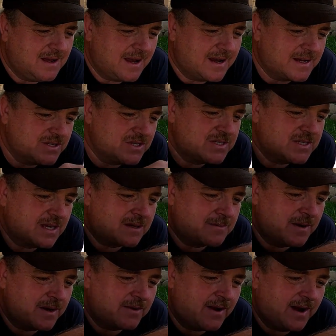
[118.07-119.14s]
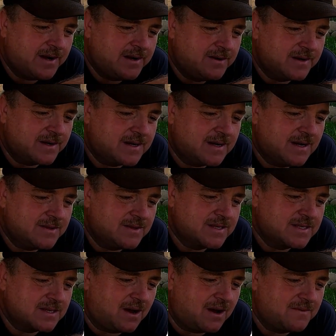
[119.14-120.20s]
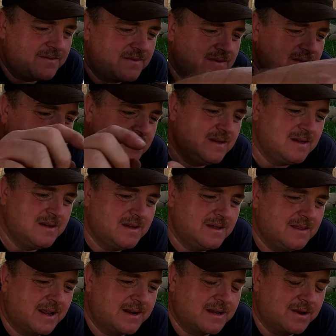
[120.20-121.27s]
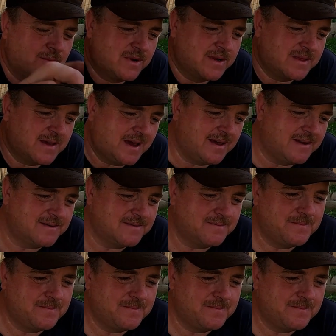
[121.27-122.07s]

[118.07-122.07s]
I could just take my grinder and cut this off. Gotta get rid of that.